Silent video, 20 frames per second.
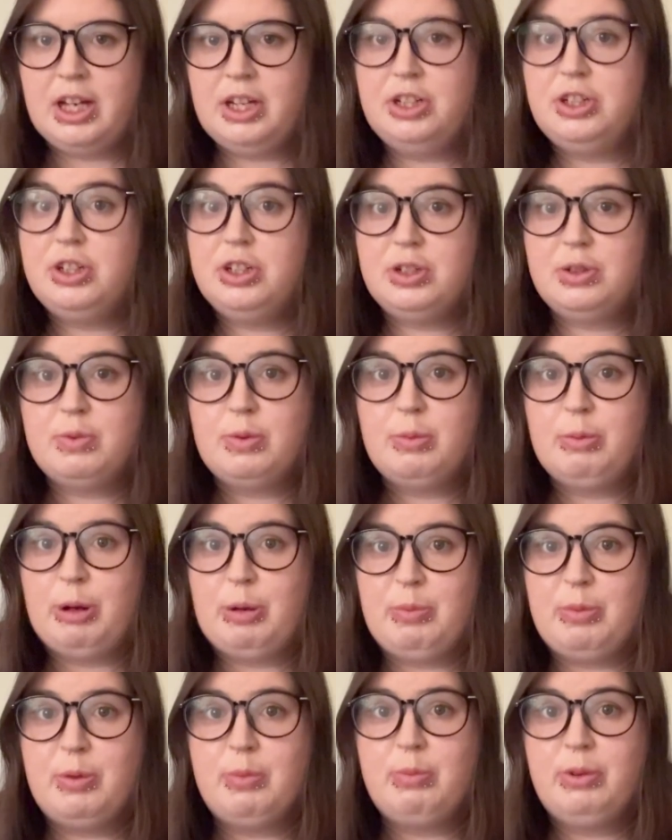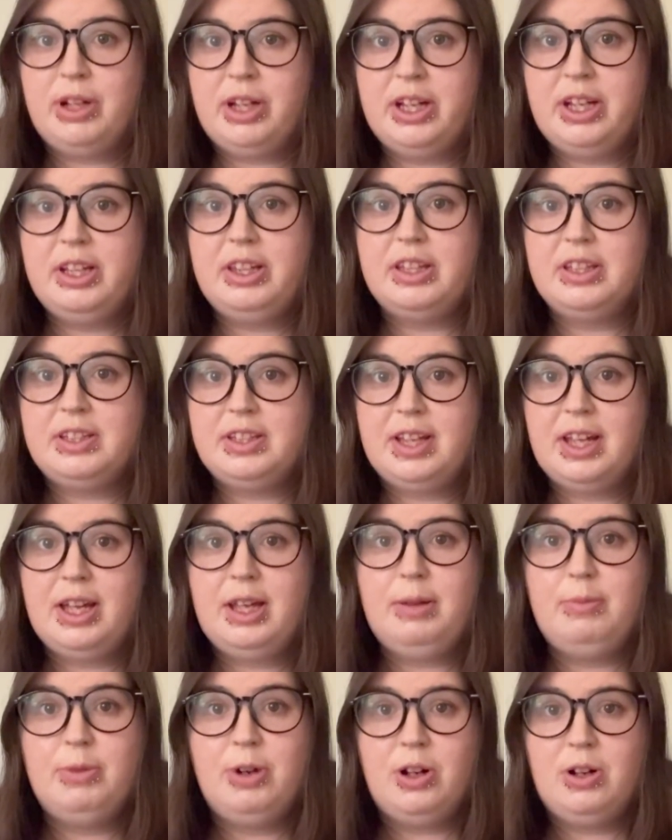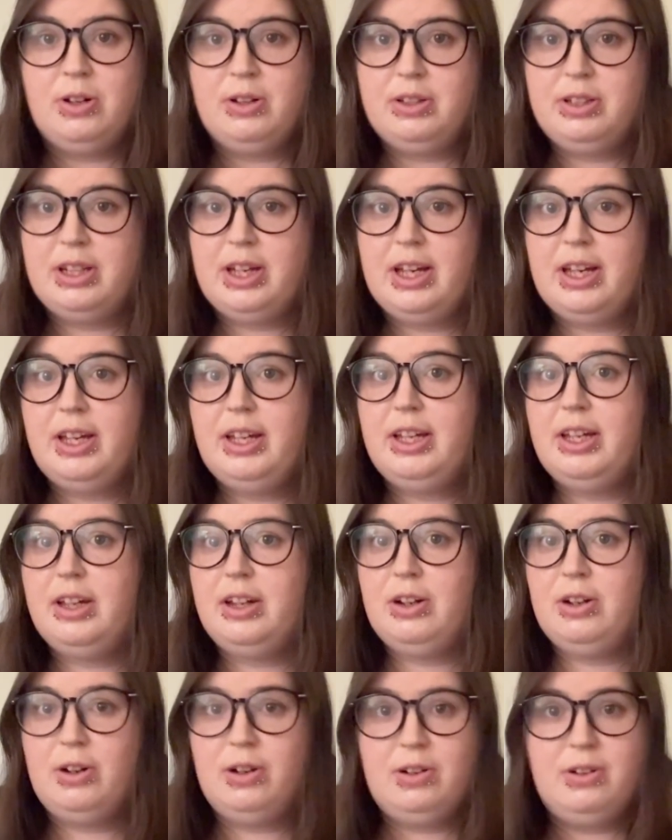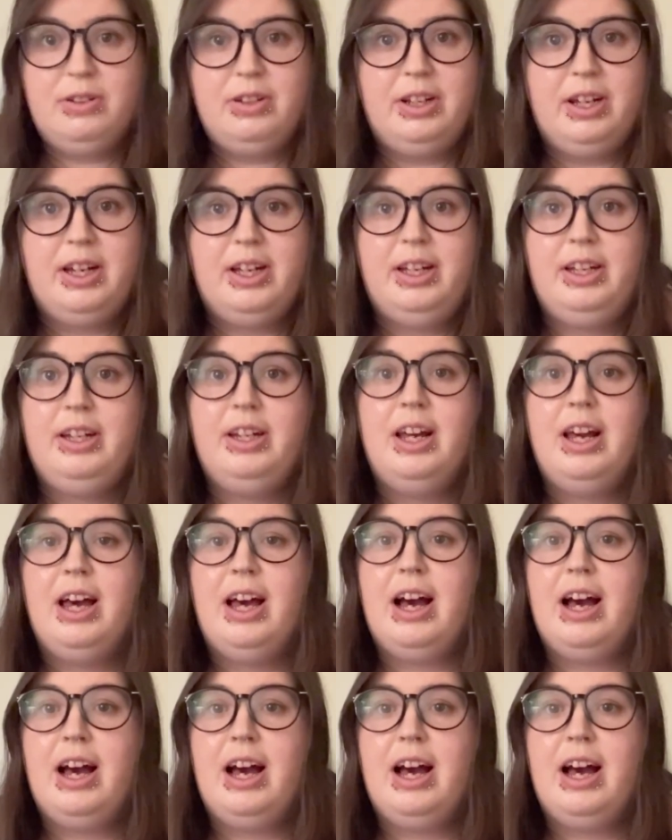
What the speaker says: I just remember playing this game all day and all night.